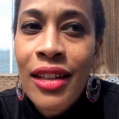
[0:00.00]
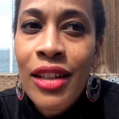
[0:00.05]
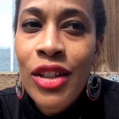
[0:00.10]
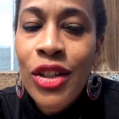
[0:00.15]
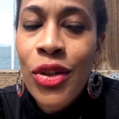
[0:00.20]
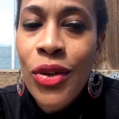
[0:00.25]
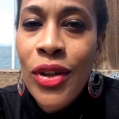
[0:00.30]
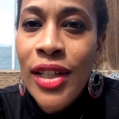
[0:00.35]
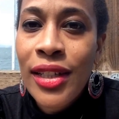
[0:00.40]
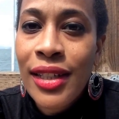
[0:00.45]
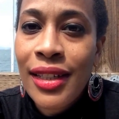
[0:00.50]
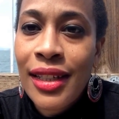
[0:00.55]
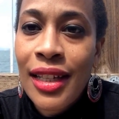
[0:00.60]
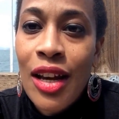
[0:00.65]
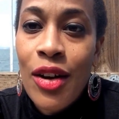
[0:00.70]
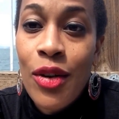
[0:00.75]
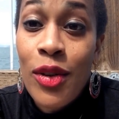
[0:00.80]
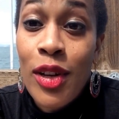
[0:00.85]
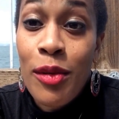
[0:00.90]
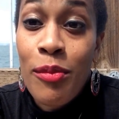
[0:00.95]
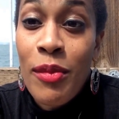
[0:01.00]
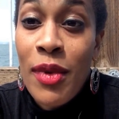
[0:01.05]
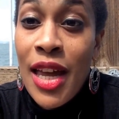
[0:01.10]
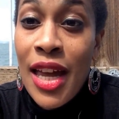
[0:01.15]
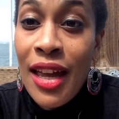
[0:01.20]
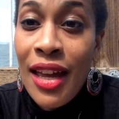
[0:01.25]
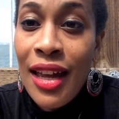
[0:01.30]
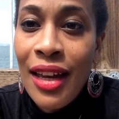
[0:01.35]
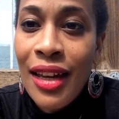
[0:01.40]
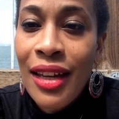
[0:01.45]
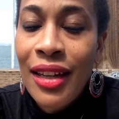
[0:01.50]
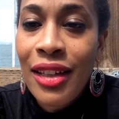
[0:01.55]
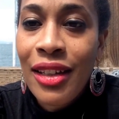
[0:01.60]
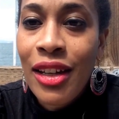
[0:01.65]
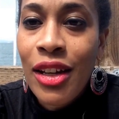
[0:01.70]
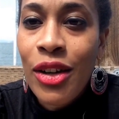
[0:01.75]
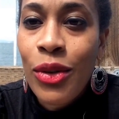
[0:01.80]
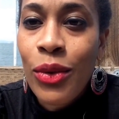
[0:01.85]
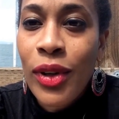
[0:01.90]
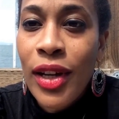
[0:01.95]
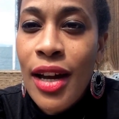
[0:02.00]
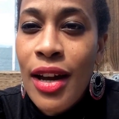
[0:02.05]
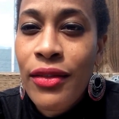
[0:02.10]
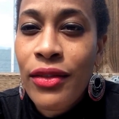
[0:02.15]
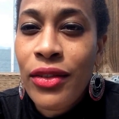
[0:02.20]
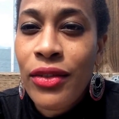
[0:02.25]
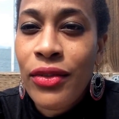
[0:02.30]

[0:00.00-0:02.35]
the choices that we make, we have